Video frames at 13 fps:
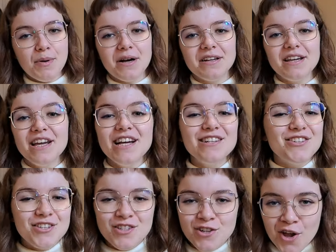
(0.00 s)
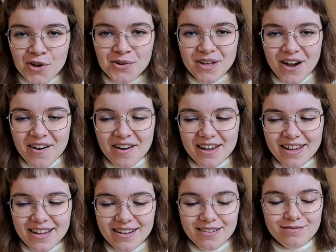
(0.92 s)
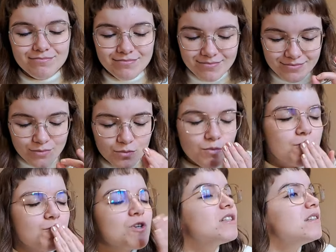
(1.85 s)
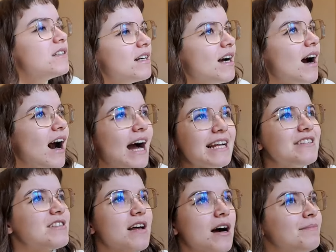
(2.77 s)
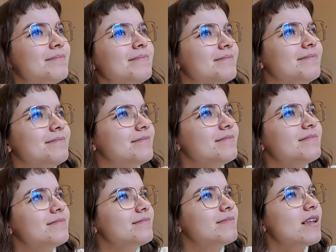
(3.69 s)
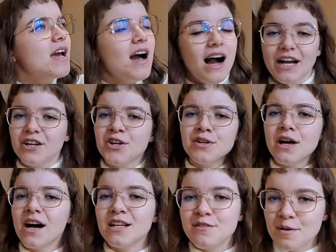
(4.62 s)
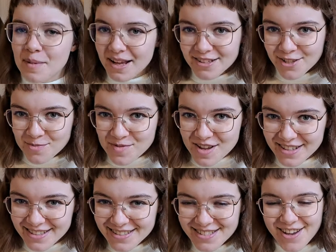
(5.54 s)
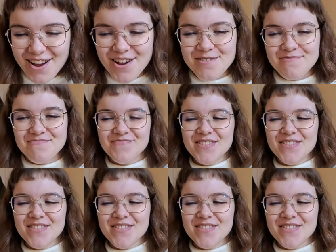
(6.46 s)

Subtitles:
but just know that I just I couldn't ask for a better topic. So